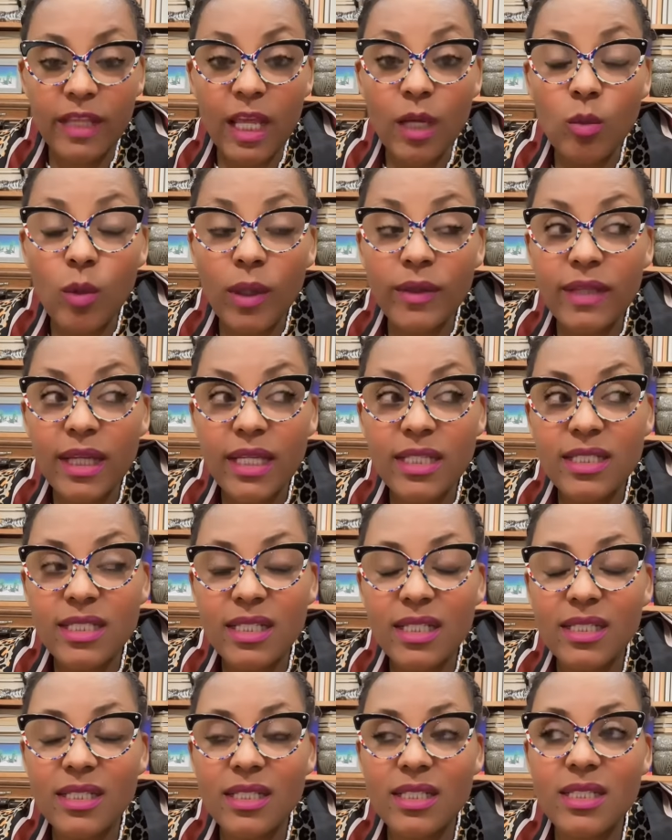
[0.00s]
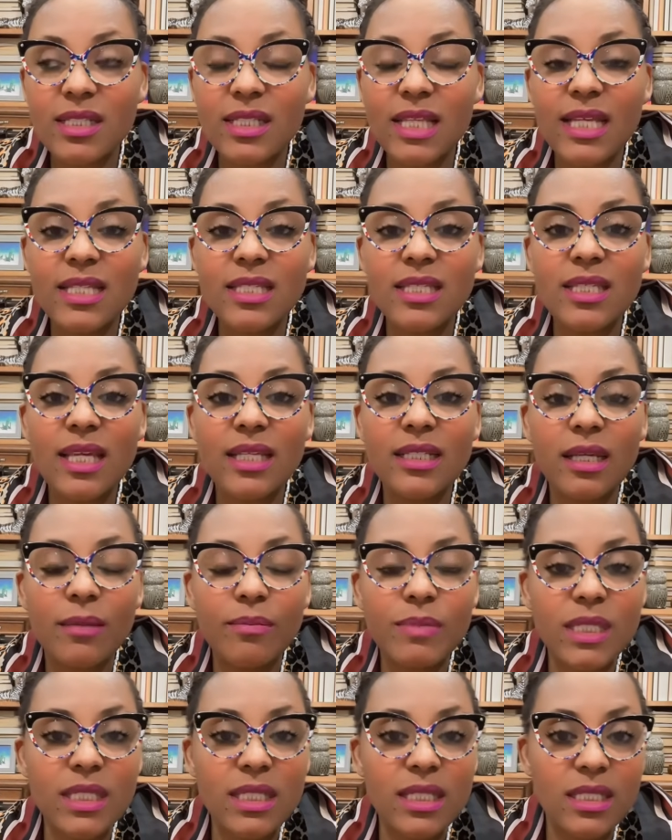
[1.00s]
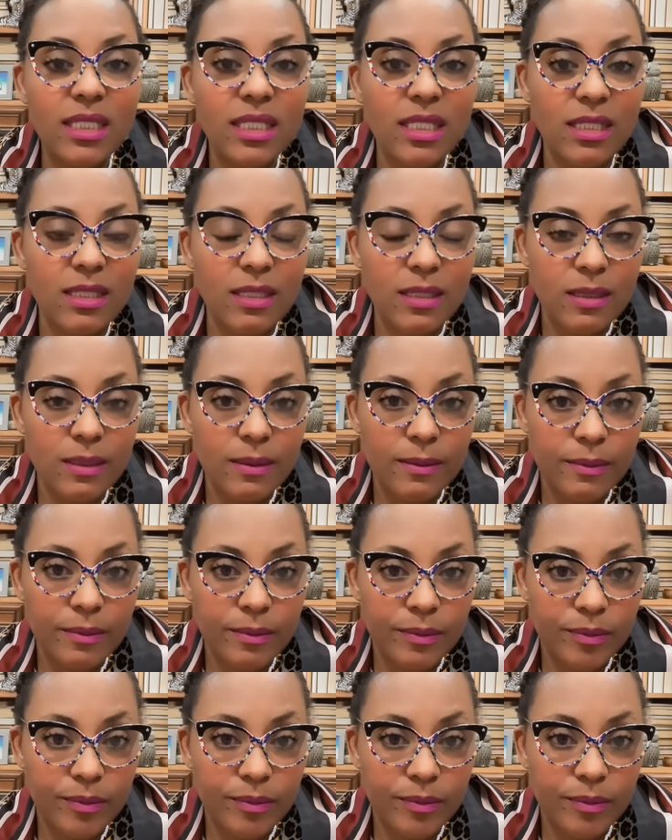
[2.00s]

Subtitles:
Then what they did is they set up cities